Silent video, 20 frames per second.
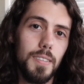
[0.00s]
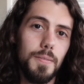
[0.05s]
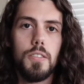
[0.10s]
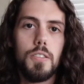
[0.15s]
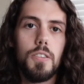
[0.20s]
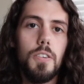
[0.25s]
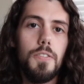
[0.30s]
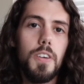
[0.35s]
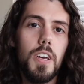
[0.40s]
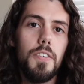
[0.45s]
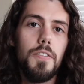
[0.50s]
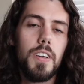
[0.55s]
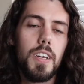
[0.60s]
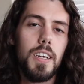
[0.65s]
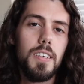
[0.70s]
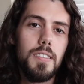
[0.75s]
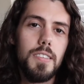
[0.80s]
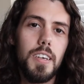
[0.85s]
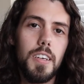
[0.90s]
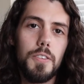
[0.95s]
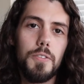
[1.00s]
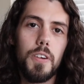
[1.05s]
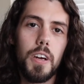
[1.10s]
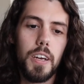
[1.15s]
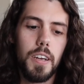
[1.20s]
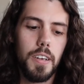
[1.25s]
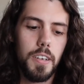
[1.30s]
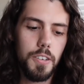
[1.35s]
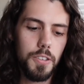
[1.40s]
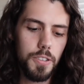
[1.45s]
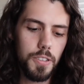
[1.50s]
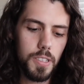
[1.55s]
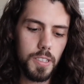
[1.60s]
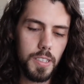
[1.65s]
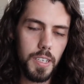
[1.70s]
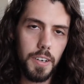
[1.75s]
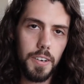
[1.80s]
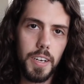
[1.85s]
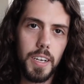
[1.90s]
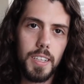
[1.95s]
So if you have an essay to write and you're just
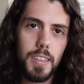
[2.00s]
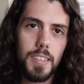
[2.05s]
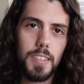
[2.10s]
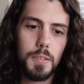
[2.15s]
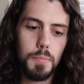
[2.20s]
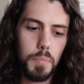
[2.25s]
staring at this